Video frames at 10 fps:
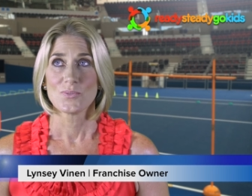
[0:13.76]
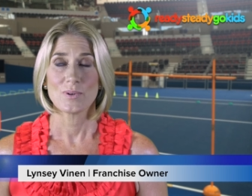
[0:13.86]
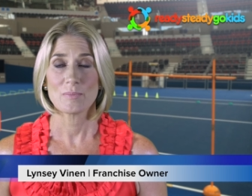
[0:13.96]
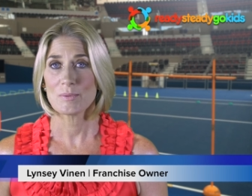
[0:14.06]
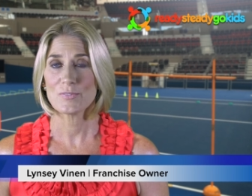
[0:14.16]

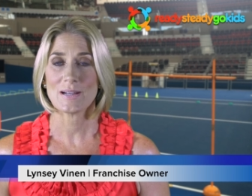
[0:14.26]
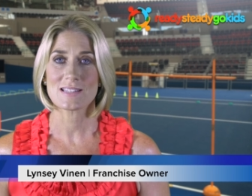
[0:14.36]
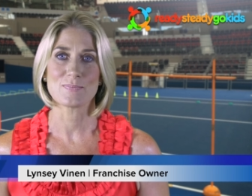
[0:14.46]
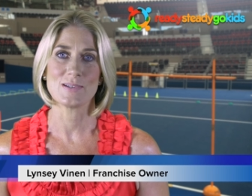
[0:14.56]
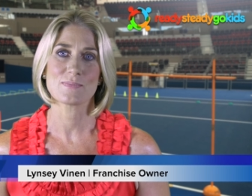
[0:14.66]
When we moved back
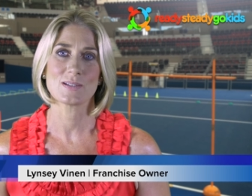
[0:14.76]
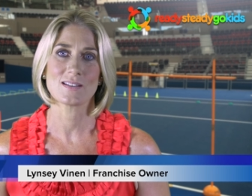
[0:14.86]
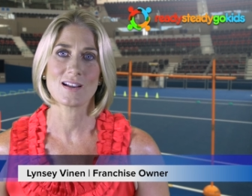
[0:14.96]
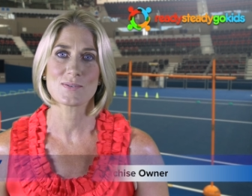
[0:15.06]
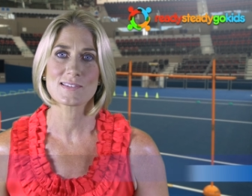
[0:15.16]
to Brisbane,
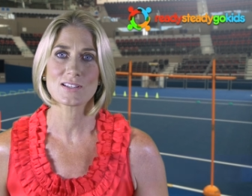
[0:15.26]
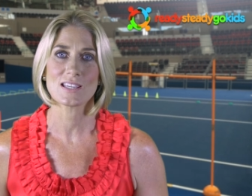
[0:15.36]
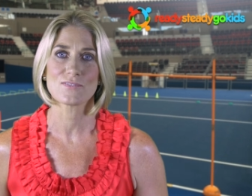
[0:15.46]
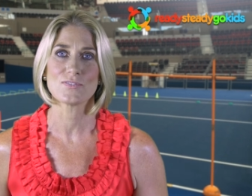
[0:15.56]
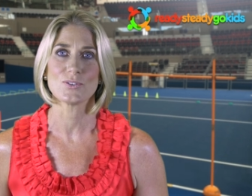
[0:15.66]
I was
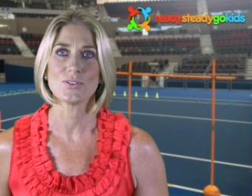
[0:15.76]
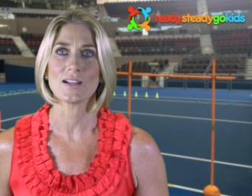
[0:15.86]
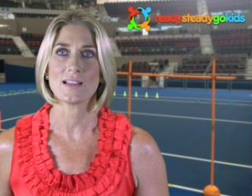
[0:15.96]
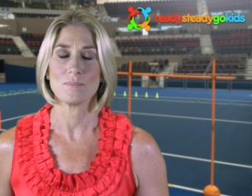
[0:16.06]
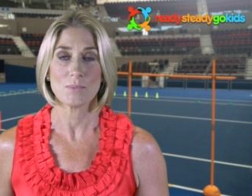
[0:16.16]
looking for
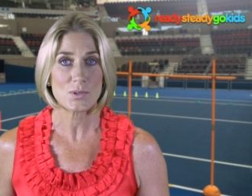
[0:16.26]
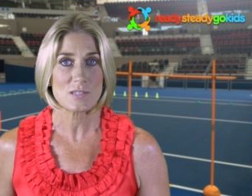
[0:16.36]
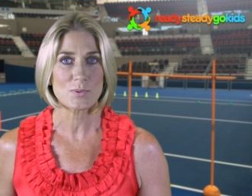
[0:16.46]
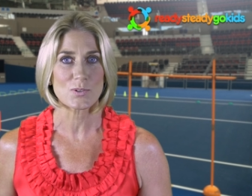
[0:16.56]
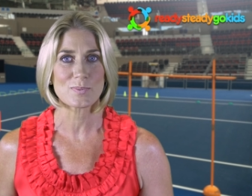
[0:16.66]
a
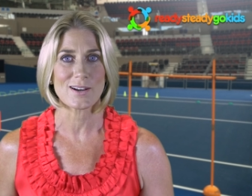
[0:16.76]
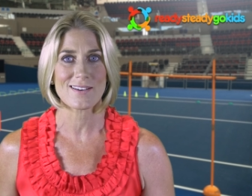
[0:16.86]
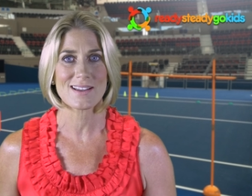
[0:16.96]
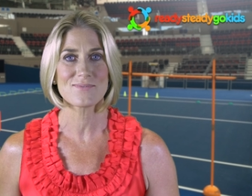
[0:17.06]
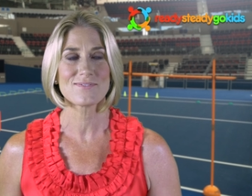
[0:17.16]
multi-sports
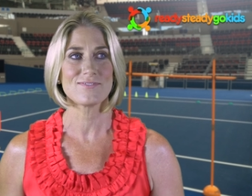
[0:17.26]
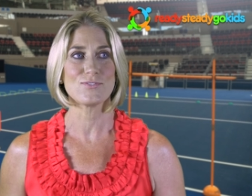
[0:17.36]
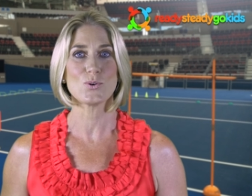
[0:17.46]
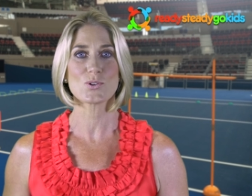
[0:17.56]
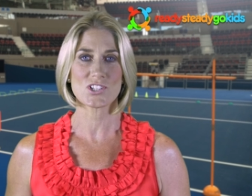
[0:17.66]
program
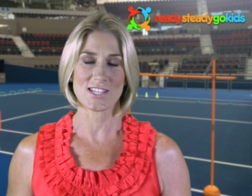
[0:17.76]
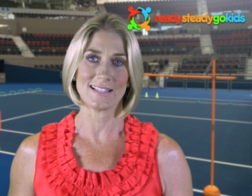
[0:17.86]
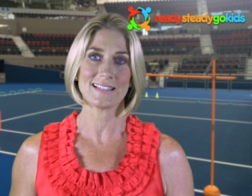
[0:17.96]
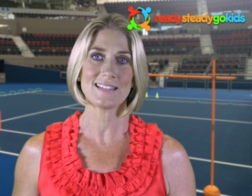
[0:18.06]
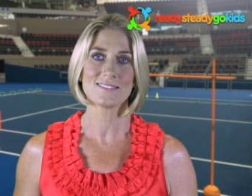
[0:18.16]
for
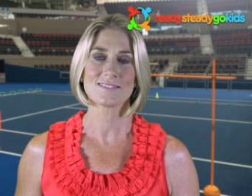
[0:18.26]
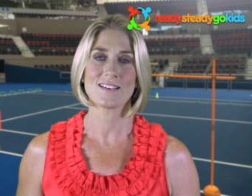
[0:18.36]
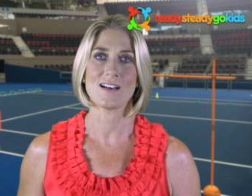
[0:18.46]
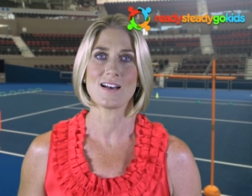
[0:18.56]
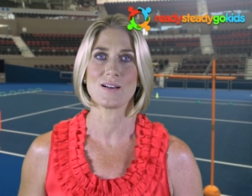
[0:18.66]
Tilly.
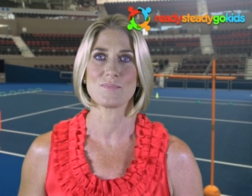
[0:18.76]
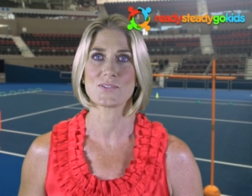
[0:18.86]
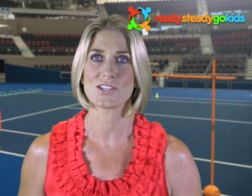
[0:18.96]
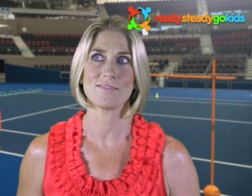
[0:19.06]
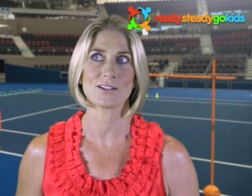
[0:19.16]
Um,
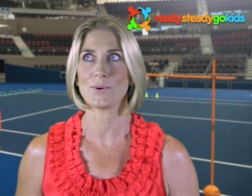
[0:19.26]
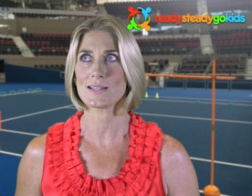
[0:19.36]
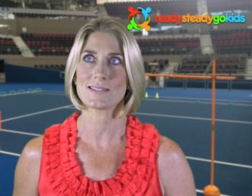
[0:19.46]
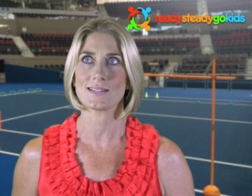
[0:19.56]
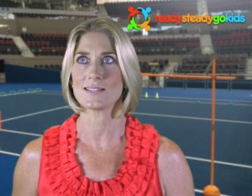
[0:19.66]
she
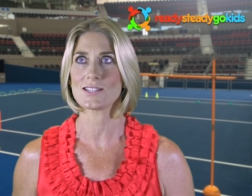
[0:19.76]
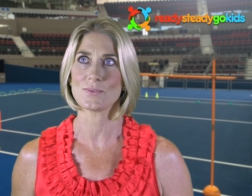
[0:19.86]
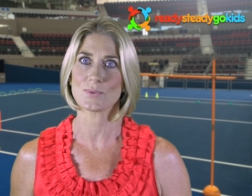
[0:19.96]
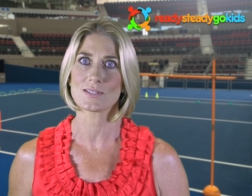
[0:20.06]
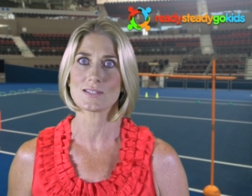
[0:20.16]
requested that she
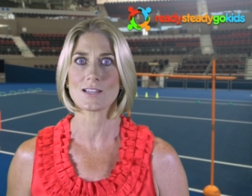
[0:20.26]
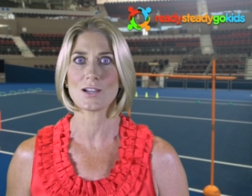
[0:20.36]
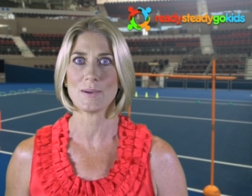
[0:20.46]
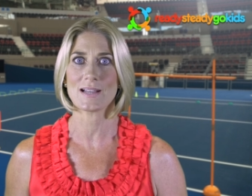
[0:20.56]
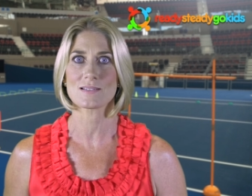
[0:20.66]
wanted to go
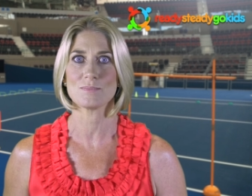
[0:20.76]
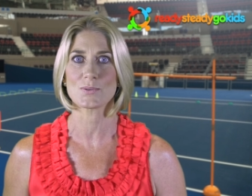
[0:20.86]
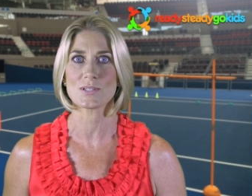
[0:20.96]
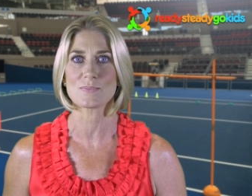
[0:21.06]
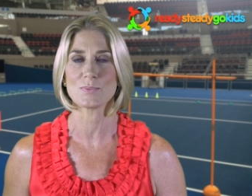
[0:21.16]
back to
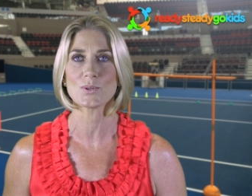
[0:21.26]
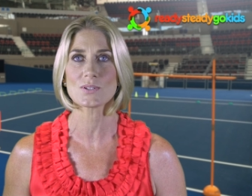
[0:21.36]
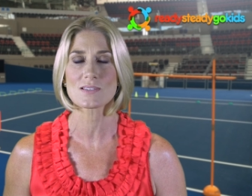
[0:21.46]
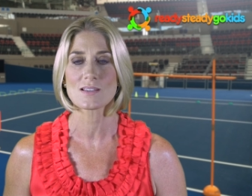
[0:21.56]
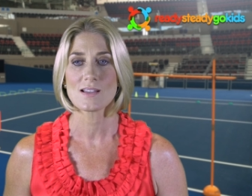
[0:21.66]

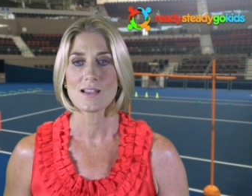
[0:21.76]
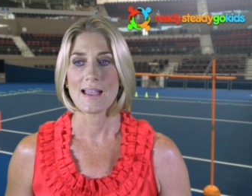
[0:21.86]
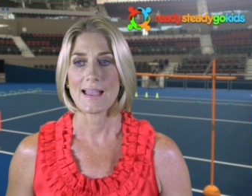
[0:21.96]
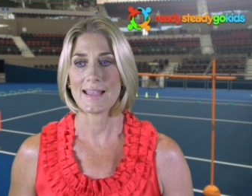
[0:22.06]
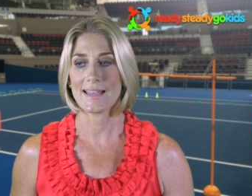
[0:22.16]
multi-sports,
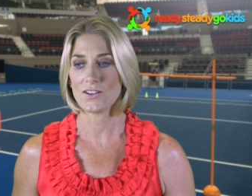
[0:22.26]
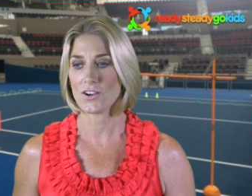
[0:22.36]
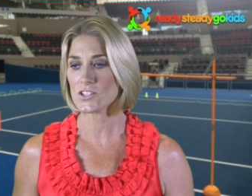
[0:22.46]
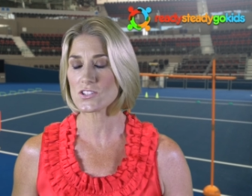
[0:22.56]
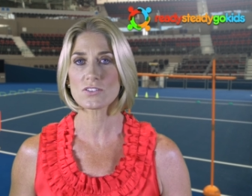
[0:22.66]
and
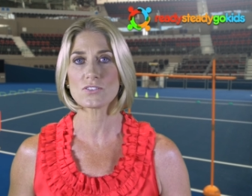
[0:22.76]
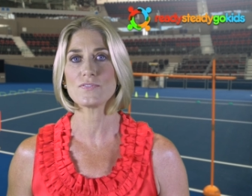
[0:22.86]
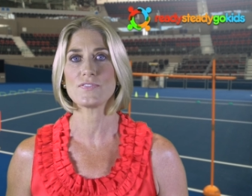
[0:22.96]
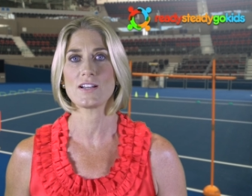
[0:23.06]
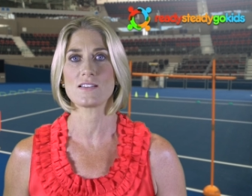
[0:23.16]
I just could not
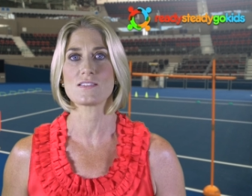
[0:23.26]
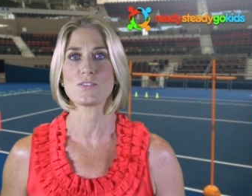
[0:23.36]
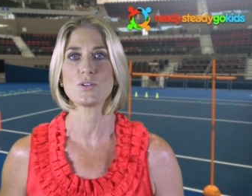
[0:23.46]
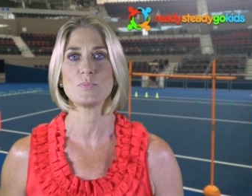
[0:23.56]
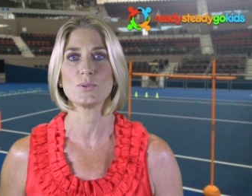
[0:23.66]
find a
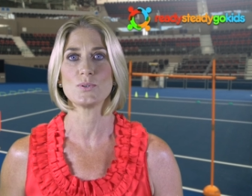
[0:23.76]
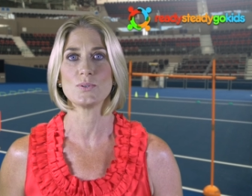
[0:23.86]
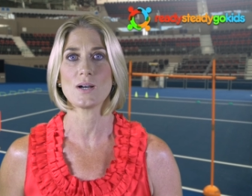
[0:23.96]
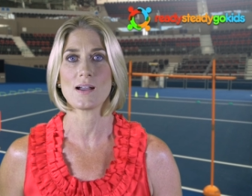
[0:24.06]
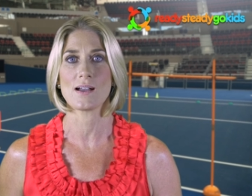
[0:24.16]

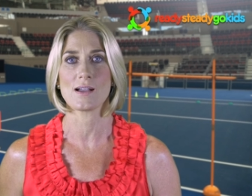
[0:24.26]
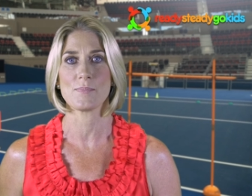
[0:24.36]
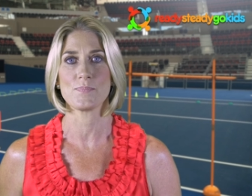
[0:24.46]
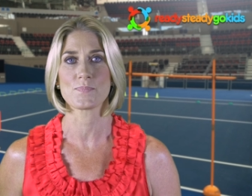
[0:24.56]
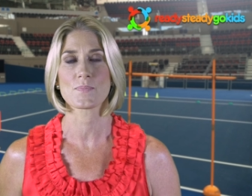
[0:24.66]
suitable
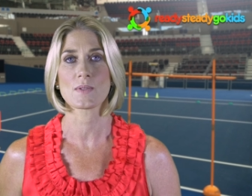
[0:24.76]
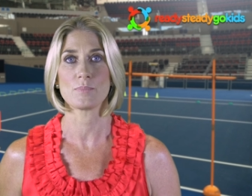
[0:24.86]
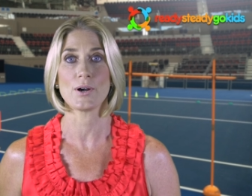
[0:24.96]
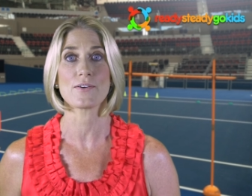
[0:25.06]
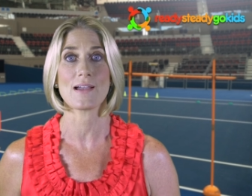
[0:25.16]
um,
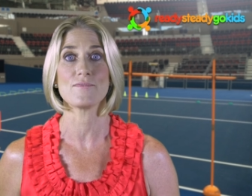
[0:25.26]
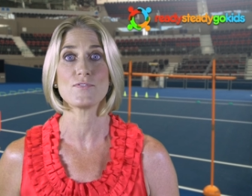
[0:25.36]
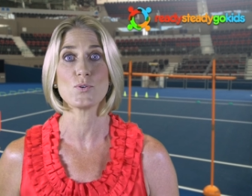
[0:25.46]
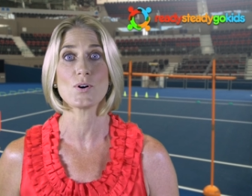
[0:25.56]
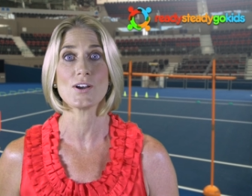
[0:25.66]
program
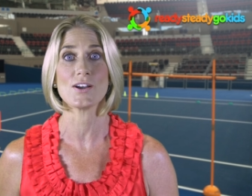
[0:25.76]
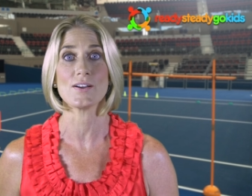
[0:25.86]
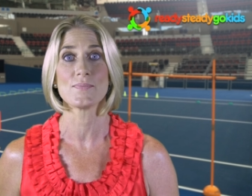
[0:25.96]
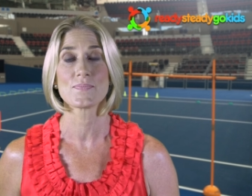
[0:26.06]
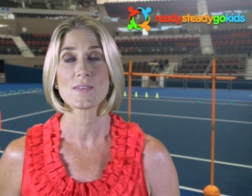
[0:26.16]
for her.